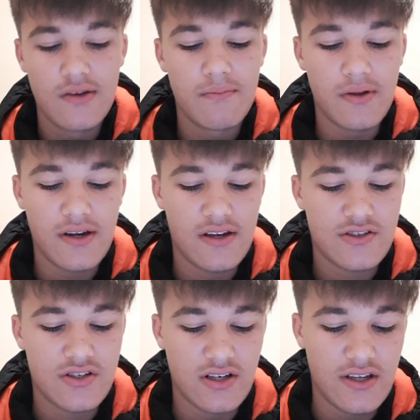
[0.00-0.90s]
But
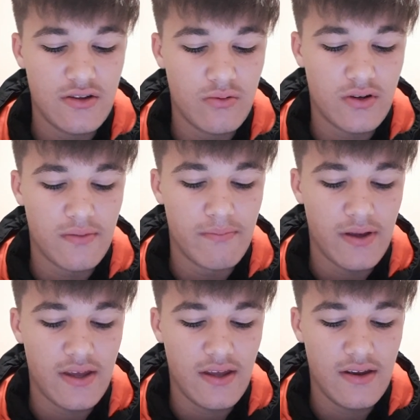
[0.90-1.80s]
nationally, you will
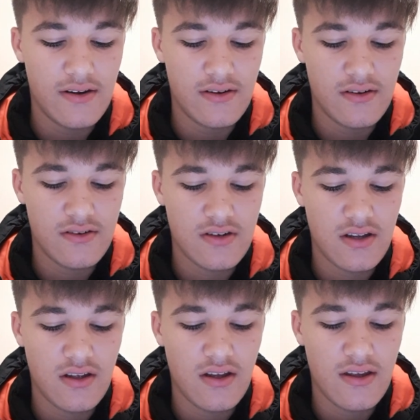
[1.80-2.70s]
compete
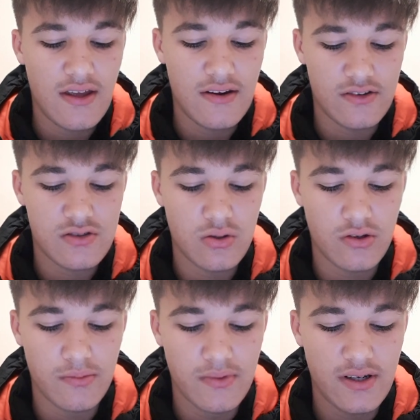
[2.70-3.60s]
in a
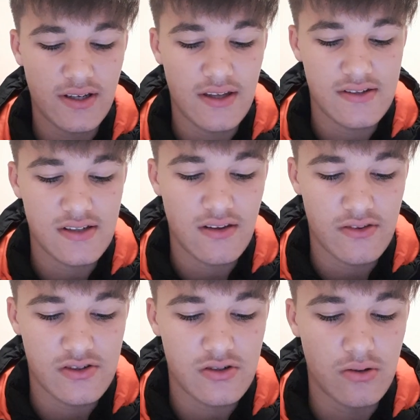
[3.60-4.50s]
tournament against other
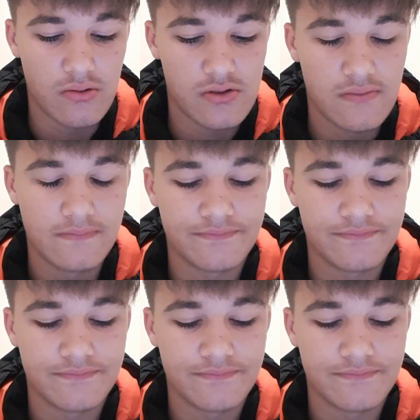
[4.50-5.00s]
schools.